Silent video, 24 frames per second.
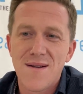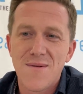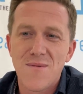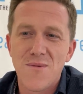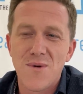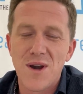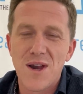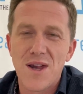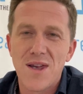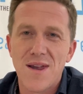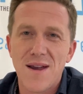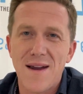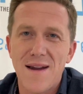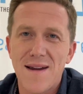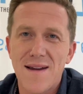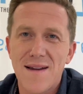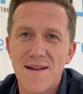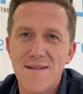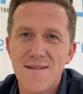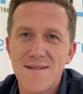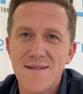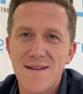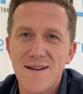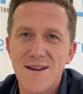What do you think?
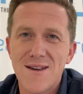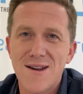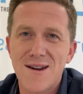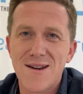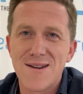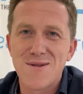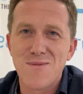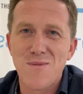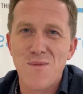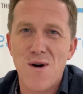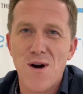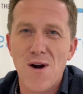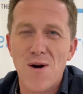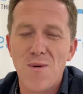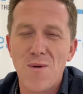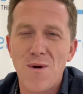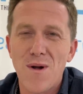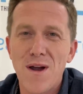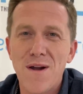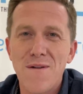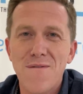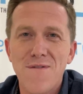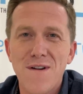You think tomorrow we'll hit